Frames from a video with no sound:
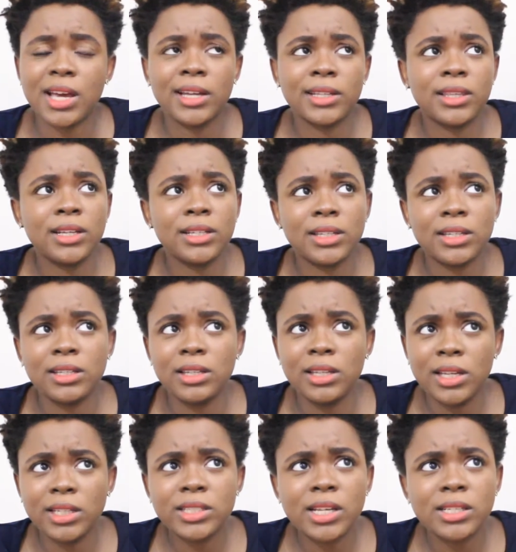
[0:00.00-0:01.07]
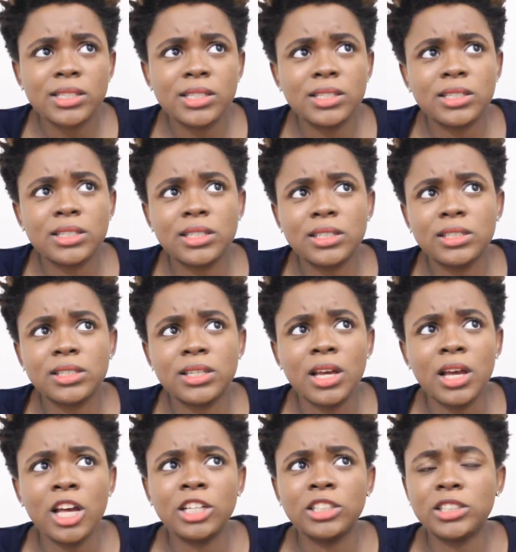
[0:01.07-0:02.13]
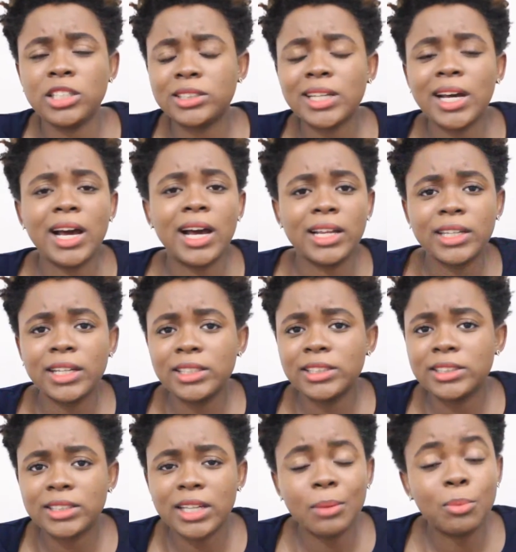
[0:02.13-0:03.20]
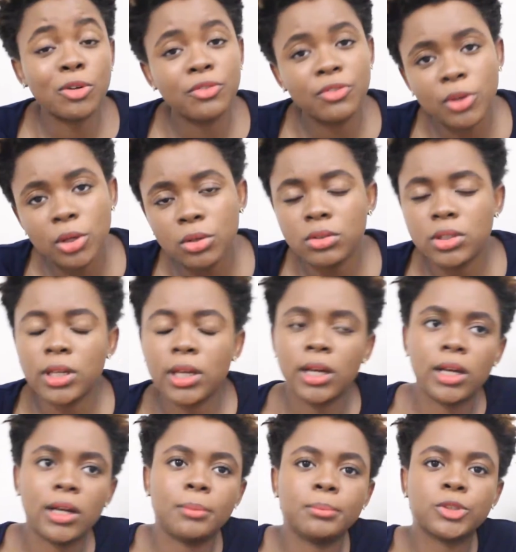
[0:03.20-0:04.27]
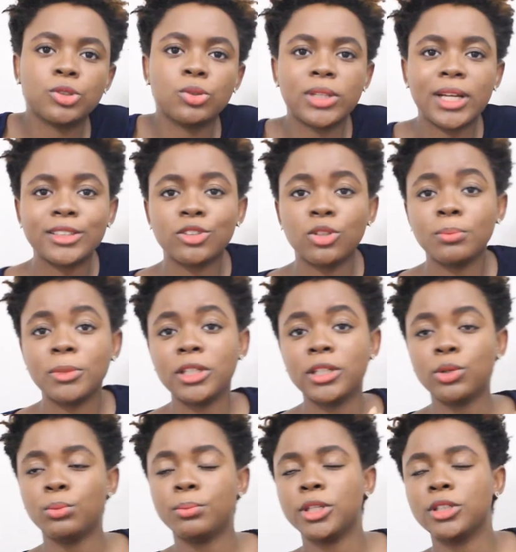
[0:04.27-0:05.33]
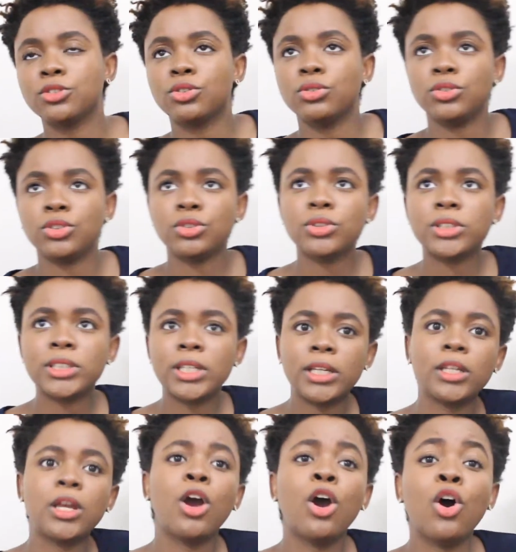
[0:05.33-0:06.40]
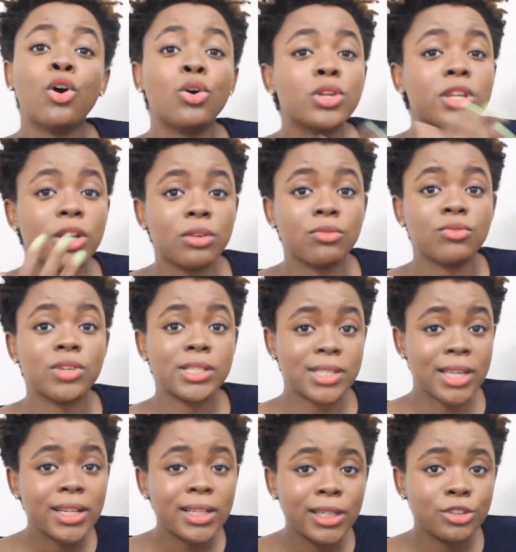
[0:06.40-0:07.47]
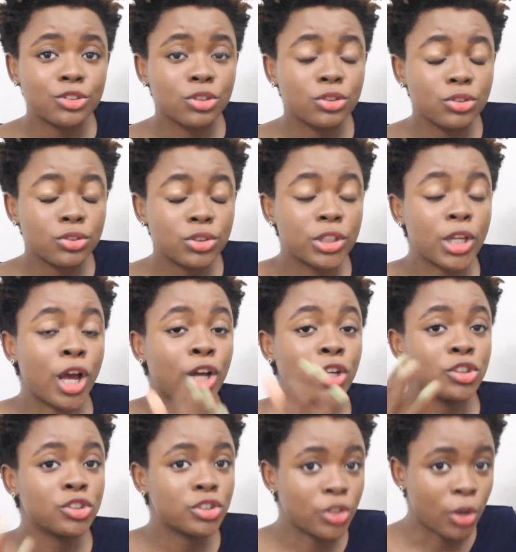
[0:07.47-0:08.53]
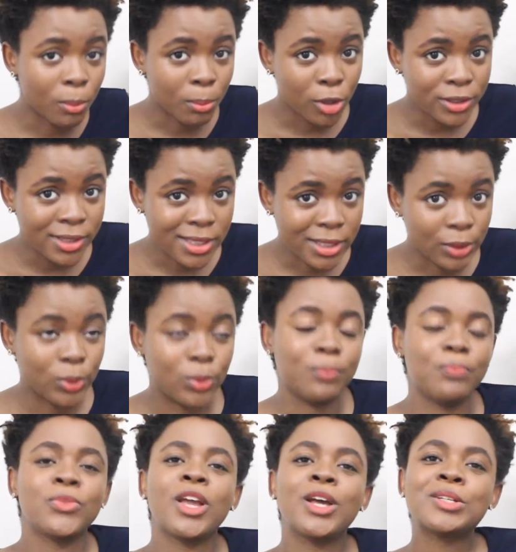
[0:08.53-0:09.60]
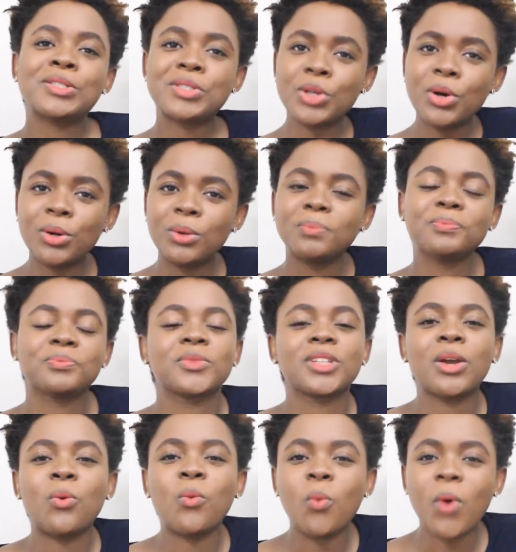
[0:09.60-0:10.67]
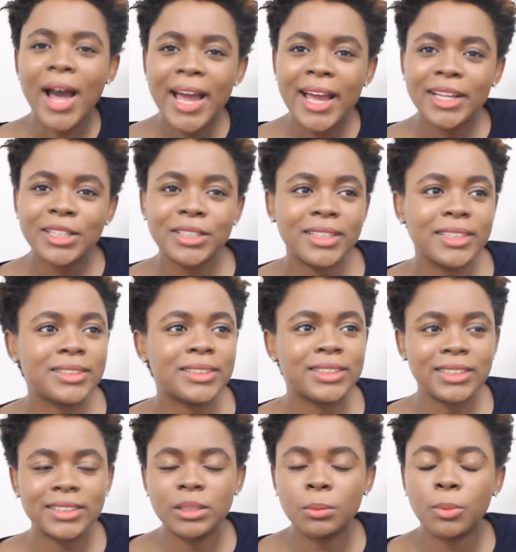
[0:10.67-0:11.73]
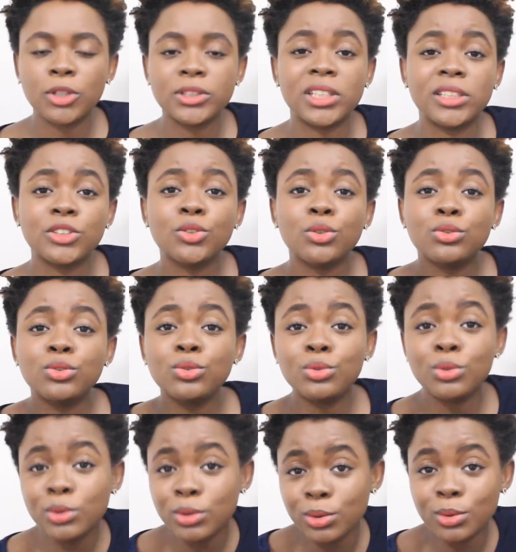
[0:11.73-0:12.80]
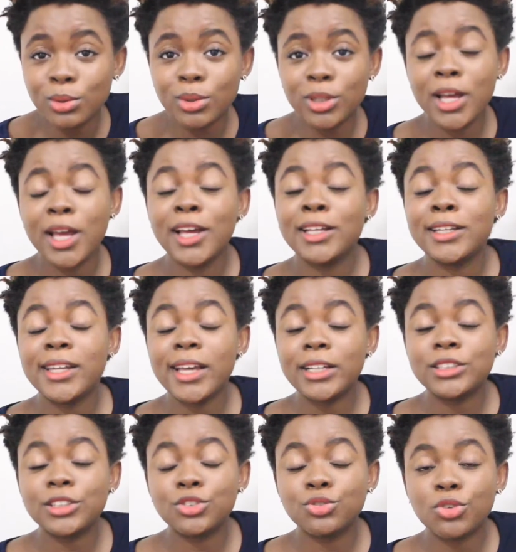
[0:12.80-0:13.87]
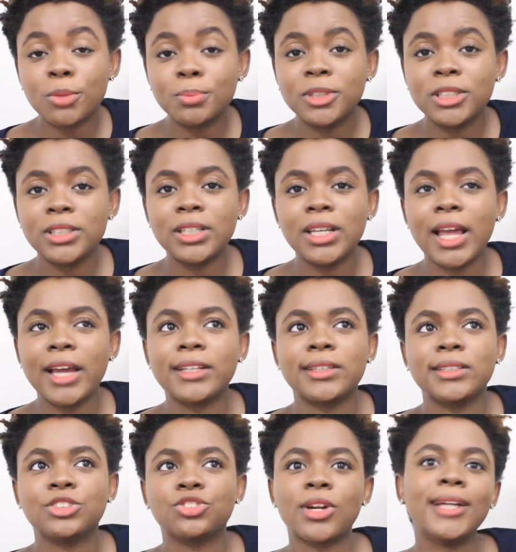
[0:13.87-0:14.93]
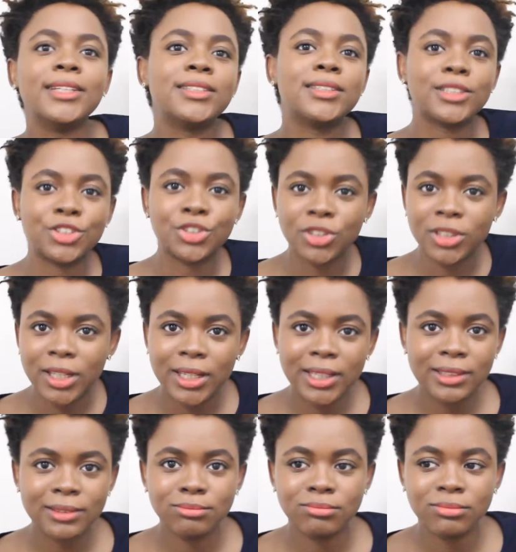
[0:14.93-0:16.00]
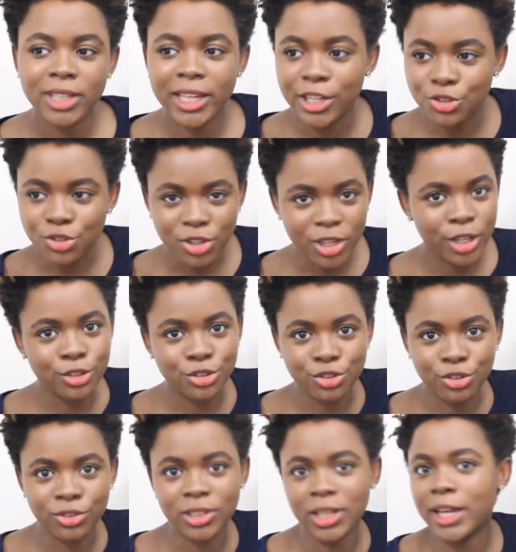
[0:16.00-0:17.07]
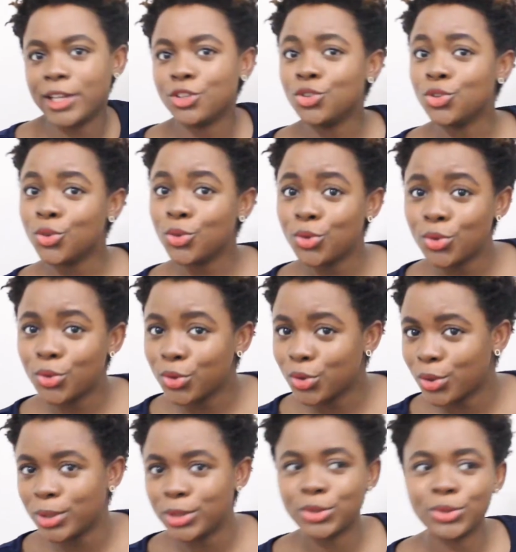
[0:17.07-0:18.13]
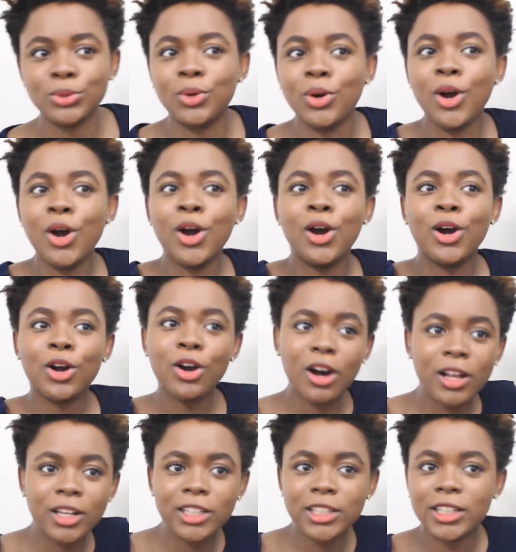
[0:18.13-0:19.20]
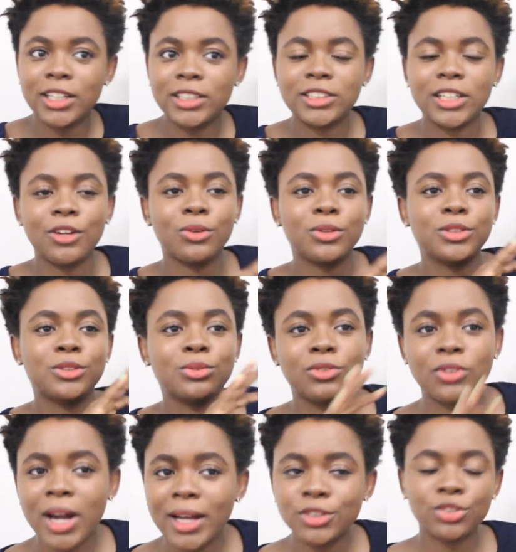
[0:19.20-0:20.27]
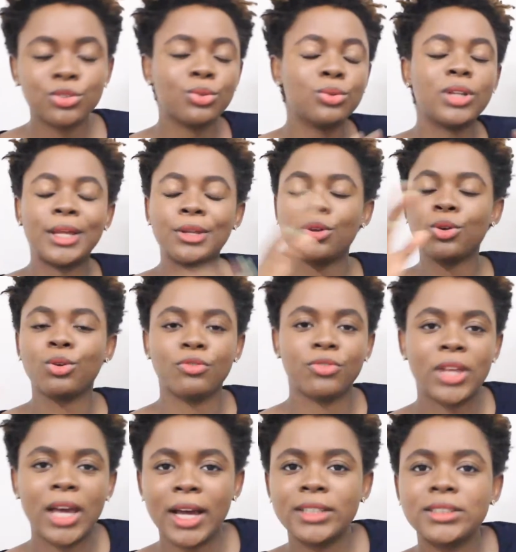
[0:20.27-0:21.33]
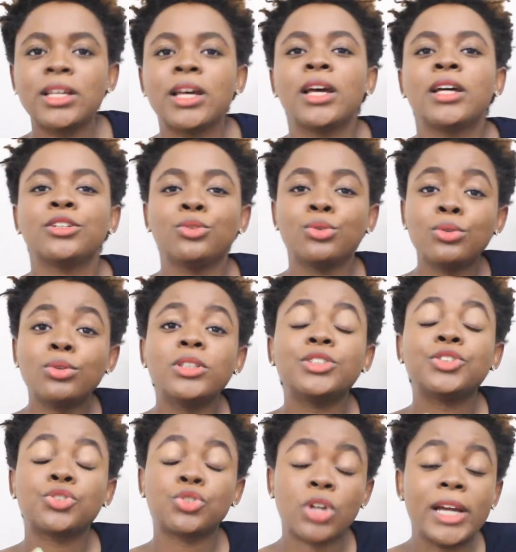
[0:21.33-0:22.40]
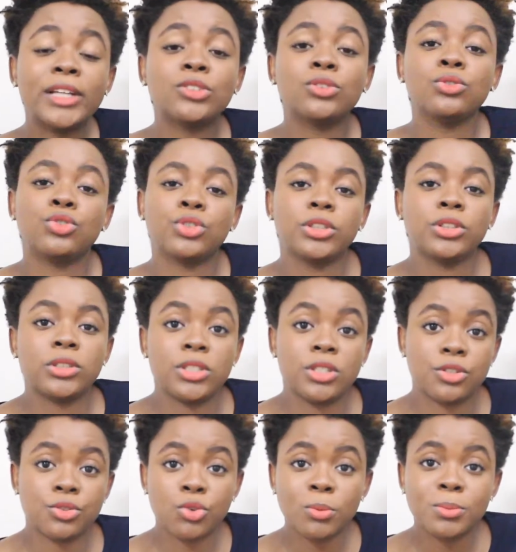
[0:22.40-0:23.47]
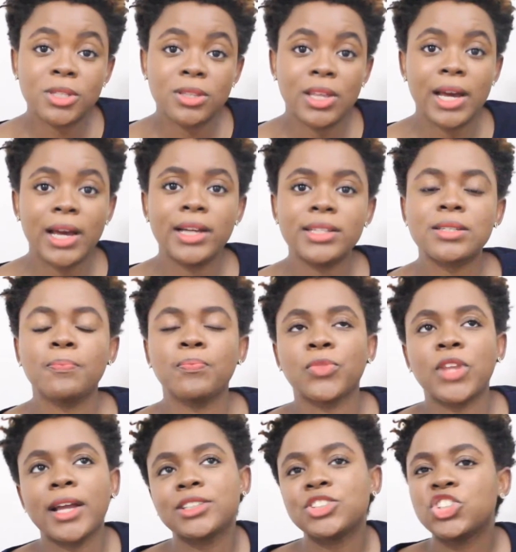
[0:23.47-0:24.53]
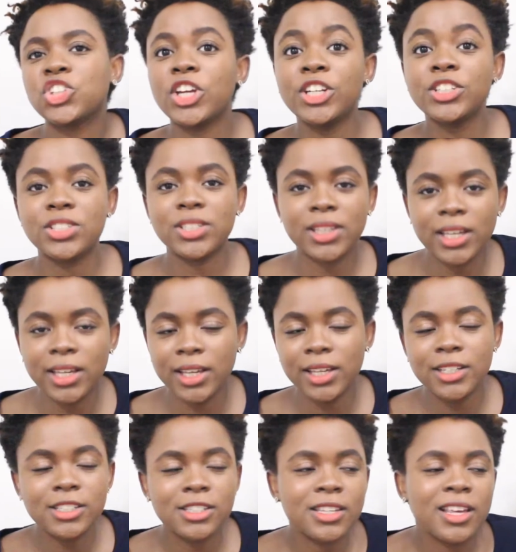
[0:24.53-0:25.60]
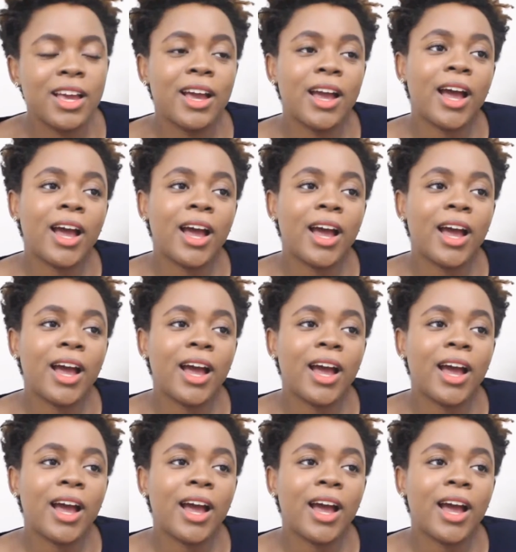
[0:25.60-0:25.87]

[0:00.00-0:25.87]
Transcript: I think the latest is this data analyst type of field. So that's something they will be introducing, or they recently introduced some months ago. So why is this important? So to Google, they are disrupting like the traditional education, like you going to college and going to grad school and all of that. Google is trying to disrupt that, like change things.